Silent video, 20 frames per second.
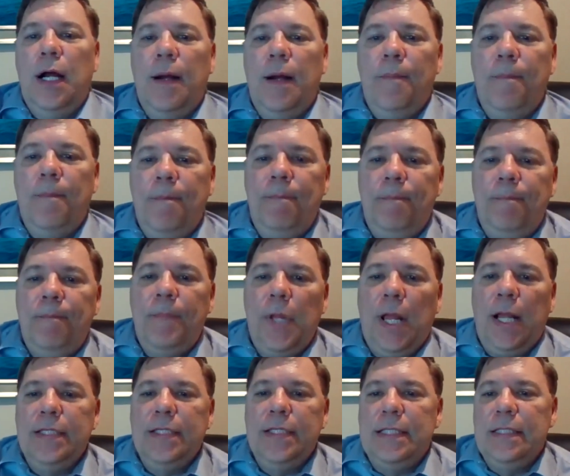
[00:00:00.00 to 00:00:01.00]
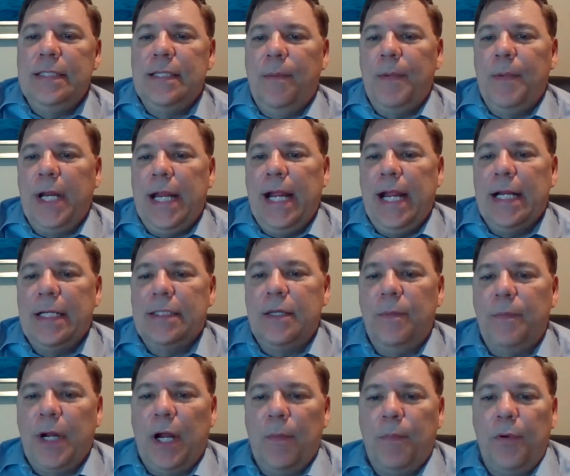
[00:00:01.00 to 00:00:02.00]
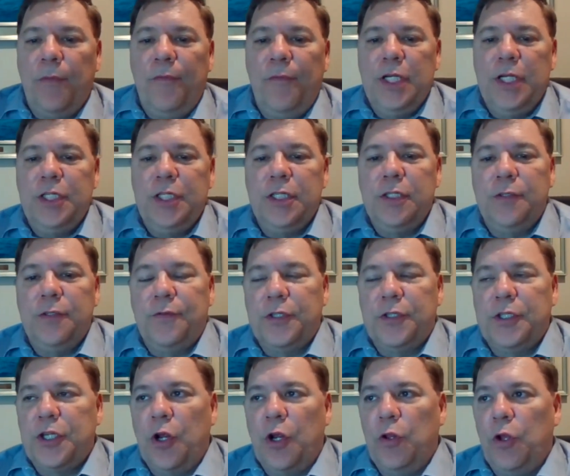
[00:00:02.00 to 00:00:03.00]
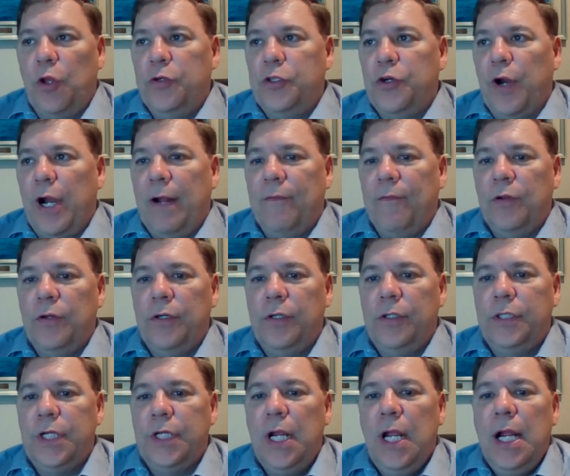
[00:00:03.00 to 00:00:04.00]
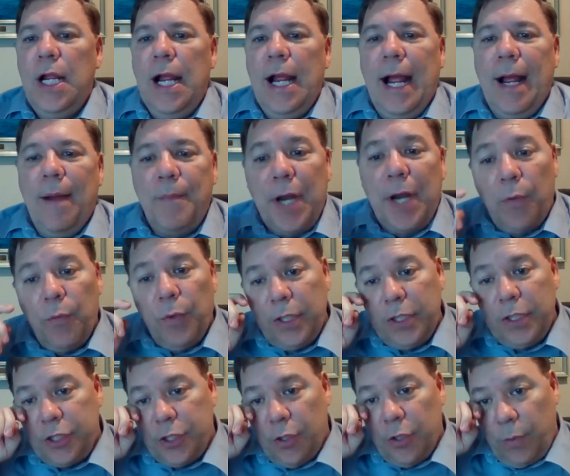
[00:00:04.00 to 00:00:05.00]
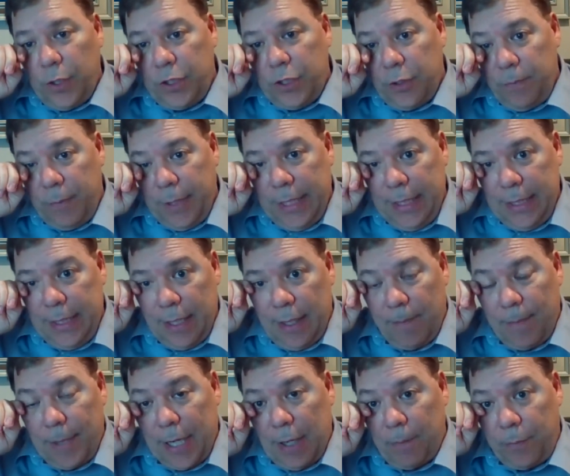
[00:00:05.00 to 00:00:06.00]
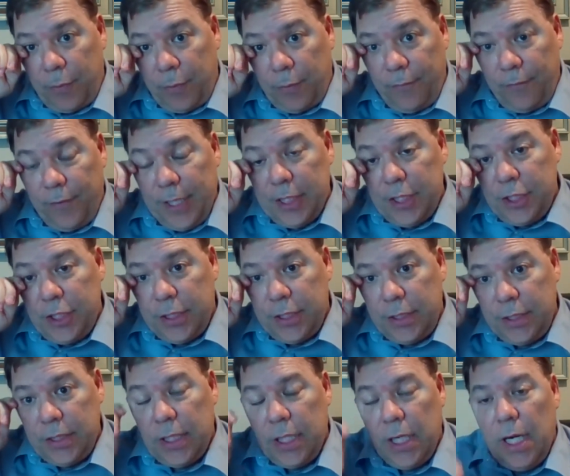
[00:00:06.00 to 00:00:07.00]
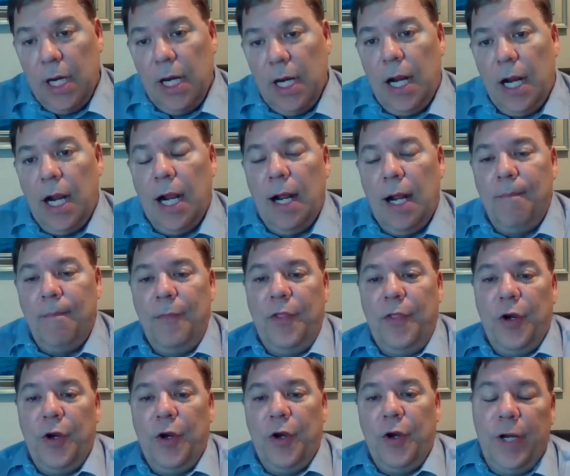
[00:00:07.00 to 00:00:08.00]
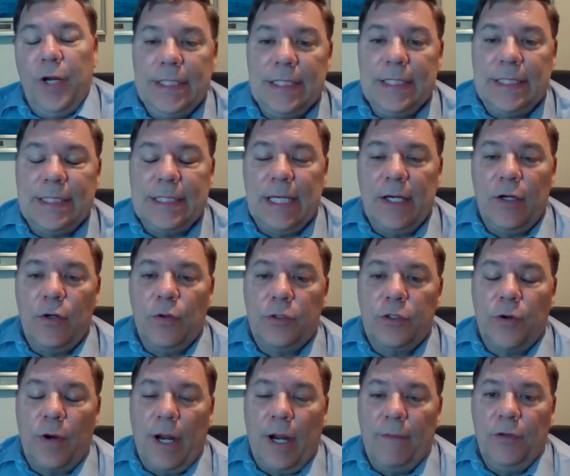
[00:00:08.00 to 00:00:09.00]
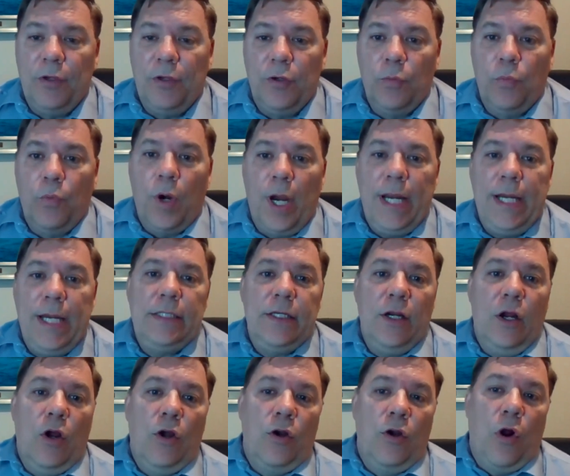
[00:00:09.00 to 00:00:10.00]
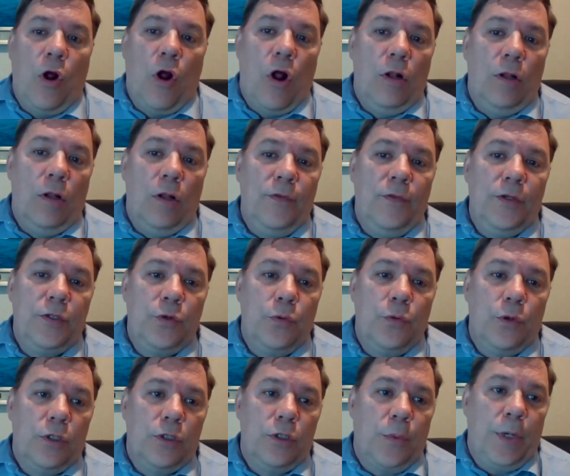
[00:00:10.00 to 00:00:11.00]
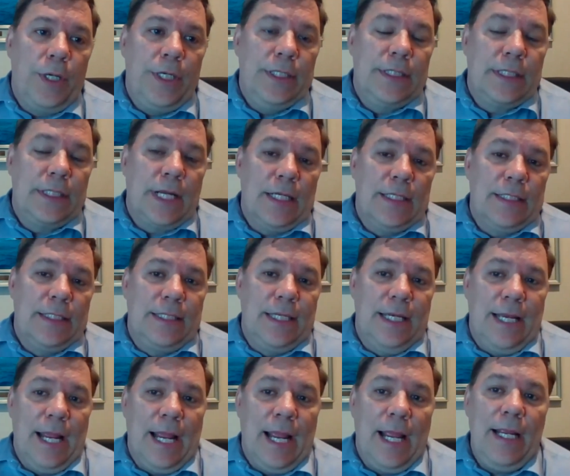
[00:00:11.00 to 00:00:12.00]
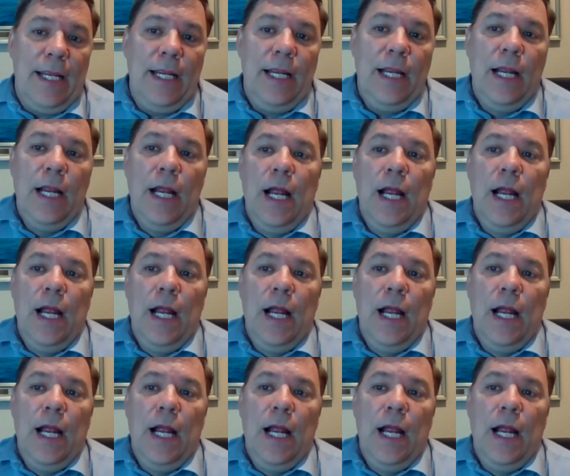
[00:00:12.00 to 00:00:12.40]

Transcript: Um, I see somebody asked about provisions for solo travelers. I'm not really sure what you mean about provisions. Um, there is a single traveler rate on all of the tours we discussed today.